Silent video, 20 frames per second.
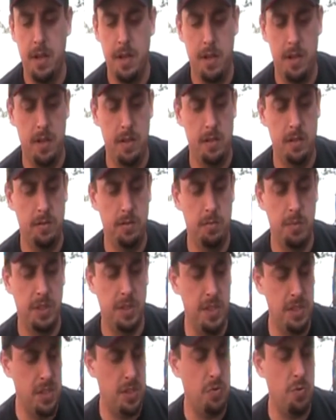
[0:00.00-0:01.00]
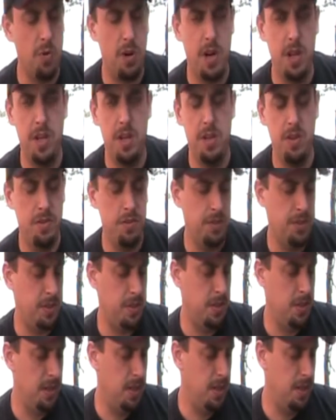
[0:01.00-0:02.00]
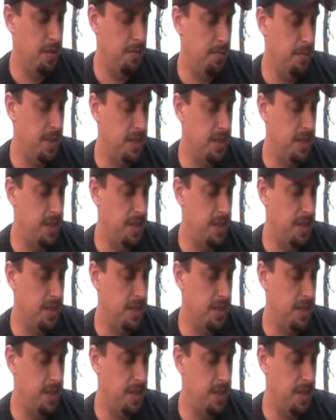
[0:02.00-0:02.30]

uh, but this is what I use um,